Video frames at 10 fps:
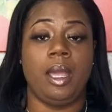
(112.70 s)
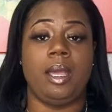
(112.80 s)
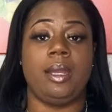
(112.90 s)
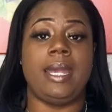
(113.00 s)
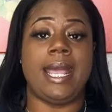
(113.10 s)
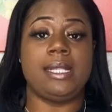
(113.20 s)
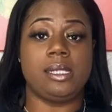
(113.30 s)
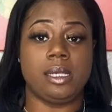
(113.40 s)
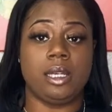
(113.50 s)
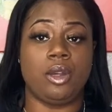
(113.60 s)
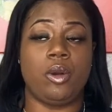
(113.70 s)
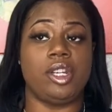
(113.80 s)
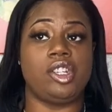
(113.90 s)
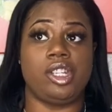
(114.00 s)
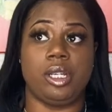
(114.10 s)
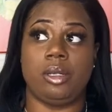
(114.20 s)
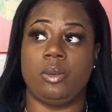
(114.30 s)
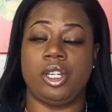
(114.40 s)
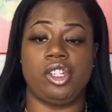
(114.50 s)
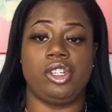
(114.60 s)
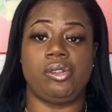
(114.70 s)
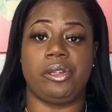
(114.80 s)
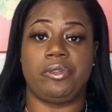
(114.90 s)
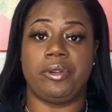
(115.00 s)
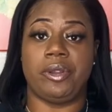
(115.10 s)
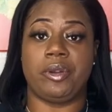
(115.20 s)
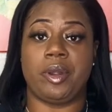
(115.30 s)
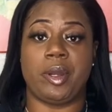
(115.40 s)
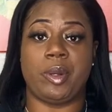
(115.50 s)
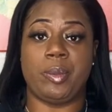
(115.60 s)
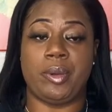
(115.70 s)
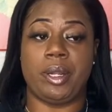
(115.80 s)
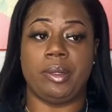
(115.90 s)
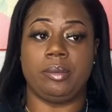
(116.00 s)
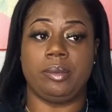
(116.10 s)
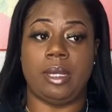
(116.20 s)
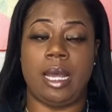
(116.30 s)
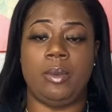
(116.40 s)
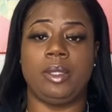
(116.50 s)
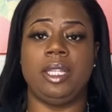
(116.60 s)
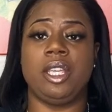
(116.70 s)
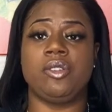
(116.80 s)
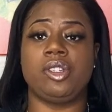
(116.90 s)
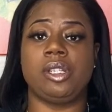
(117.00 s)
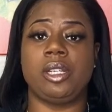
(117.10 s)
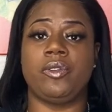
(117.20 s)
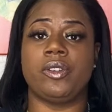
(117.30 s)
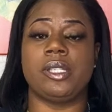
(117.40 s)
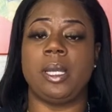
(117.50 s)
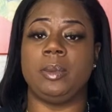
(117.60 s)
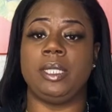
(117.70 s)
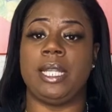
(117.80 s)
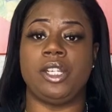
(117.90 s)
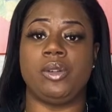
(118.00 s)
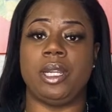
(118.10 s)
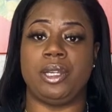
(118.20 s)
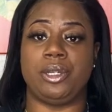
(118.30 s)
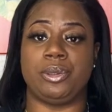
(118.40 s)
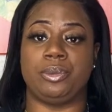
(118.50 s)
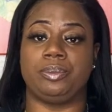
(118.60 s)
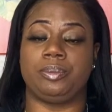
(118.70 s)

That's a good question. What should you look for in your credit report? I would think you should look for something that you didn't do.